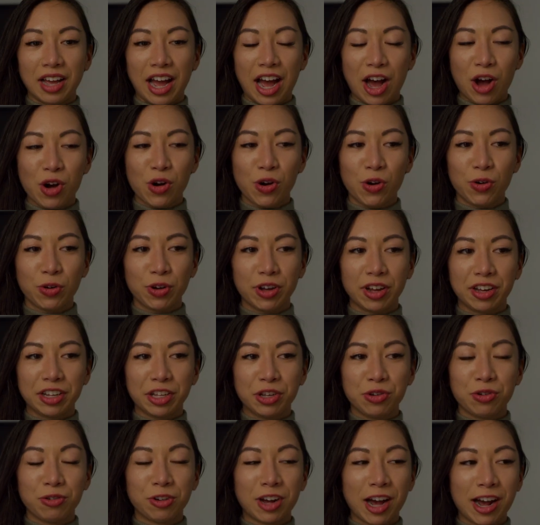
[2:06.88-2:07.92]
How
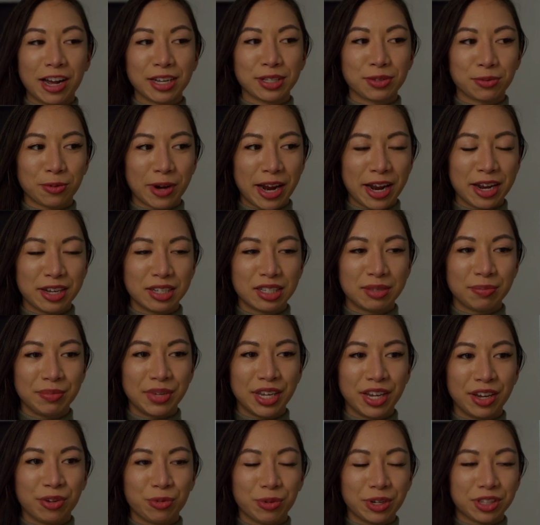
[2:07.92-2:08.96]
you guys raised
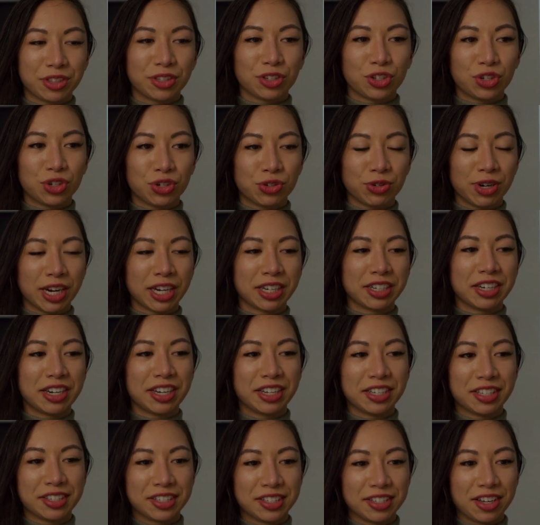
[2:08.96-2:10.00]
me with the
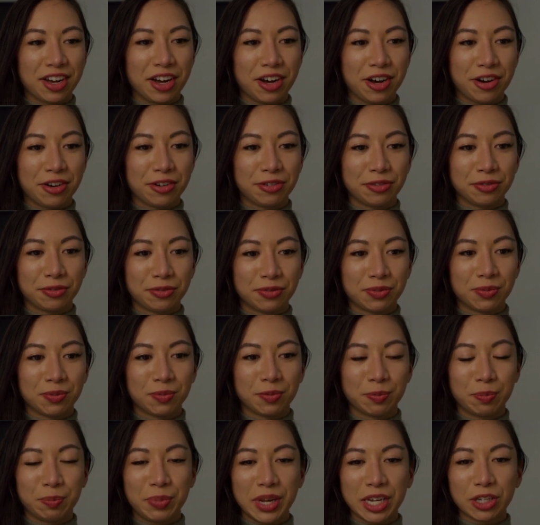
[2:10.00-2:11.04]
strictness of
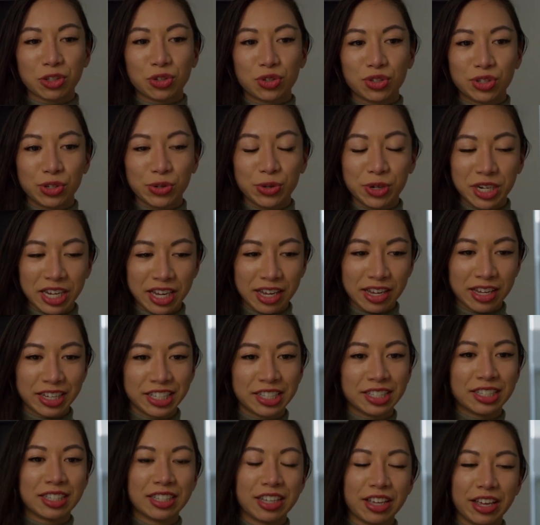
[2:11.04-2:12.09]
being
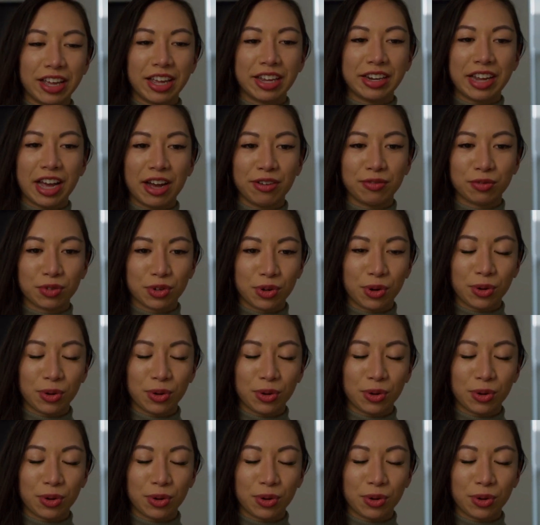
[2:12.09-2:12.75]
studious and have